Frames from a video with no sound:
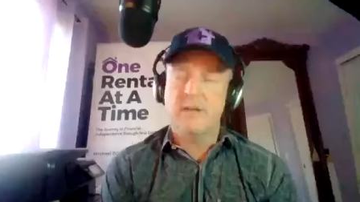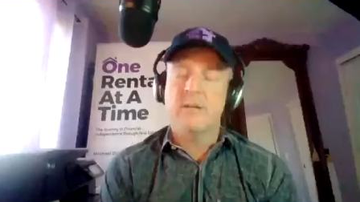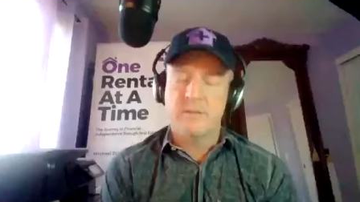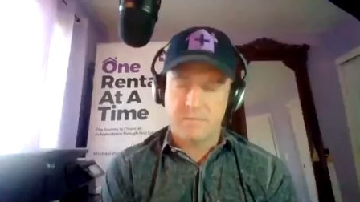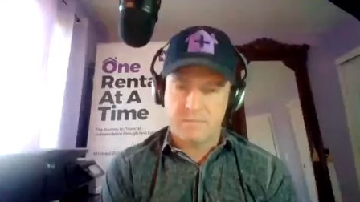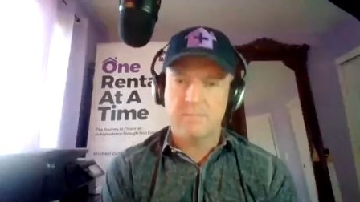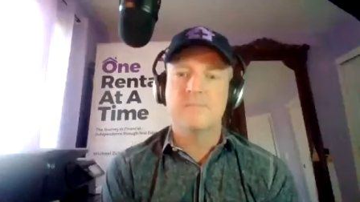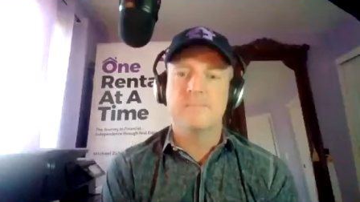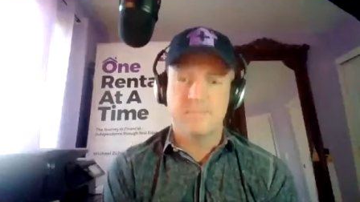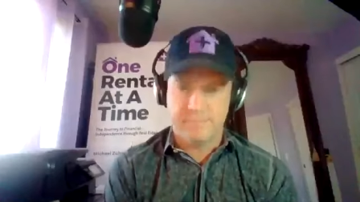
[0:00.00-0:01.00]
any
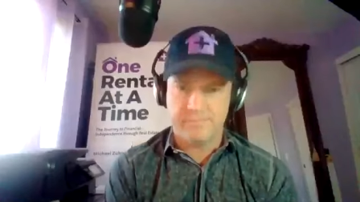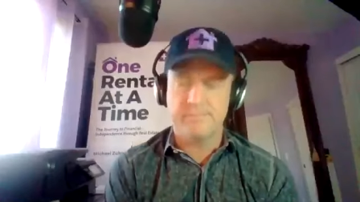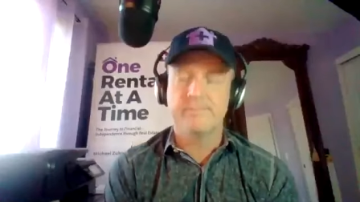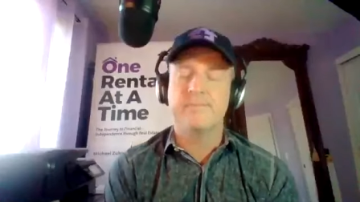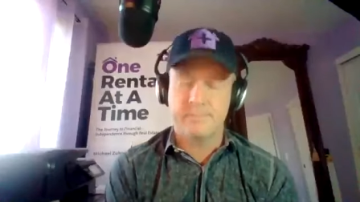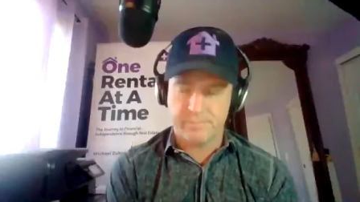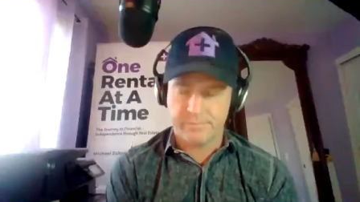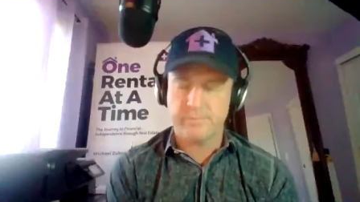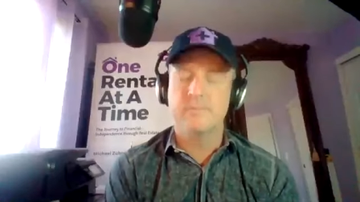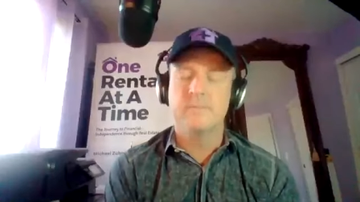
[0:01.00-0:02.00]
cost. So I
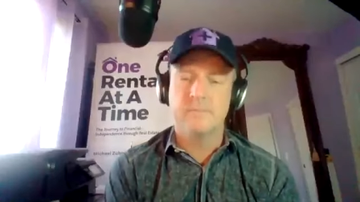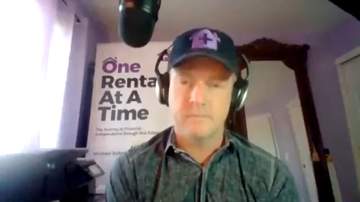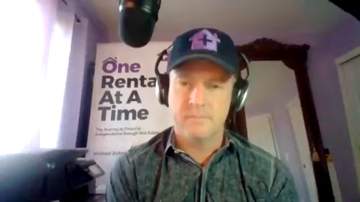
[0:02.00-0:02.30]
think they're going to